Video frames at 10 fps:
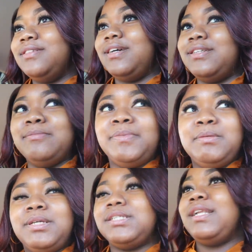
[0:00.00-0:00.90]
I done
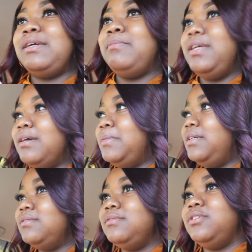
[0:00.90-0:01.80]
peeped that you like me, I
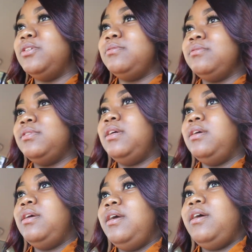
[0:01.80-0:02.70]
mean, you know.
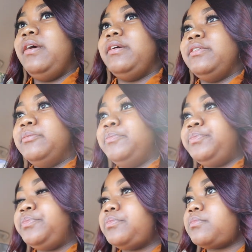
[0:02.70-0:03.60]

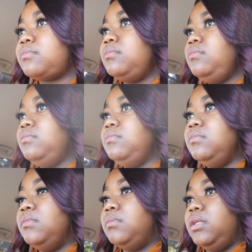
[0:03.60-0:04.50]

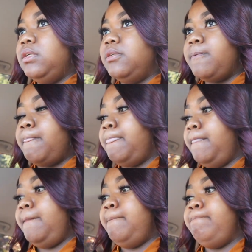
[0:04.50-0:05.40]
Um, but yeah.
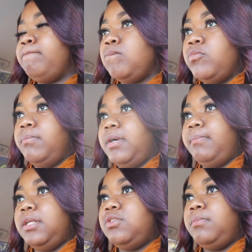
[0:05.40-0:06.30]
But I'm
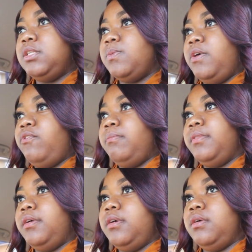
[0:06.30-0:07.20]
like two minutes away
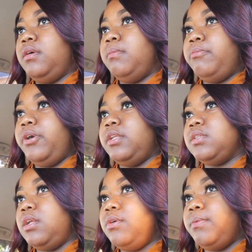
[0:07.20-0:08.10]
from the um, branch,
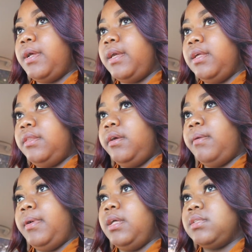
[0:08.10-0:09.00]
and I know when I get there,
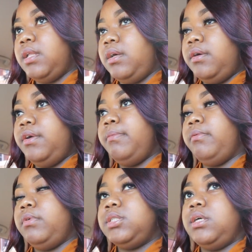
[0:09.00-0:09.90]
I'm gonna have to like hurry up and
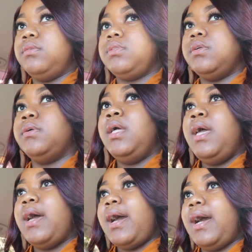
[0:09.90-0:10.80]
rush out. So
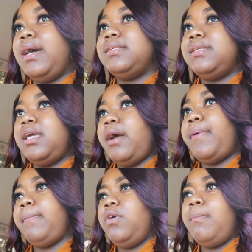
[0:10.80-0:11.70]
I'll see y'all
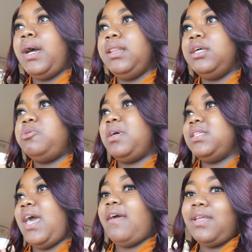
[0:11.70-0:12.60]
probably on my lunch, because
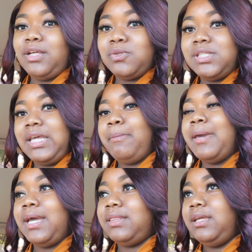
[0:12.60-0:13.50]
I have that little sticky
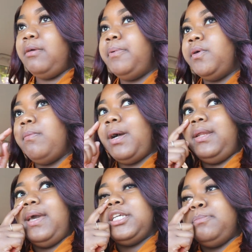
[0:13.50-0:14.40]
pad thing to put on my
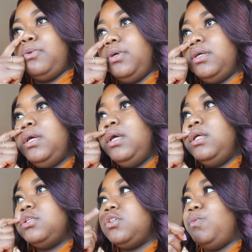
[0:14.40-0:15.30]
dashboard.
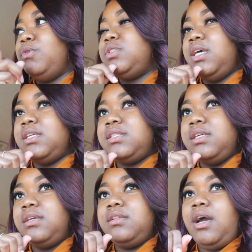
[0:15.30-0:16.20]
So we'll test
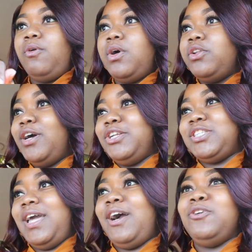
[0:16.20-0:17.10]
it. I don't
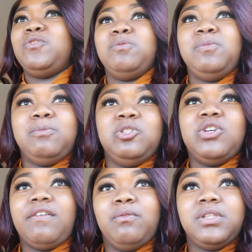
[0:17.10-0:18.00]
understand how YouTube be
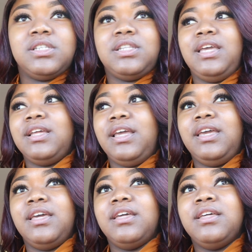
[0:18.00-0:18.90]
driving with this thing in their
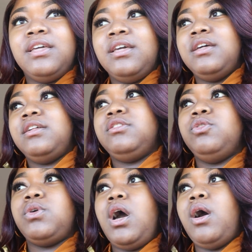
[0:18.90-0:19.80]
hand.
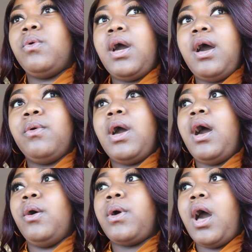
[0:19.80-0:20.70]
Dude, go, go,
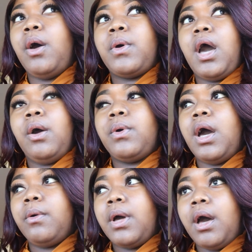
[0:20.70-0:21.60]
go, go, go,
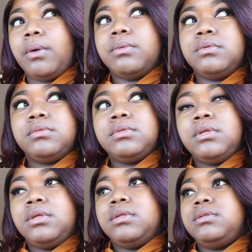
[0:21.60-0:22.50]
go, go.
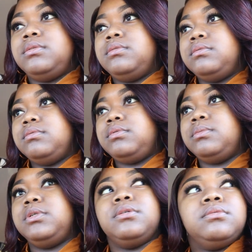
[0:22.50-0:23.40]
What the
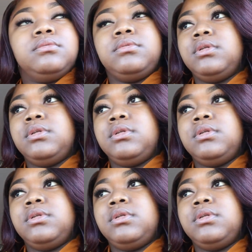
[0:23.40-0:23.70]
world?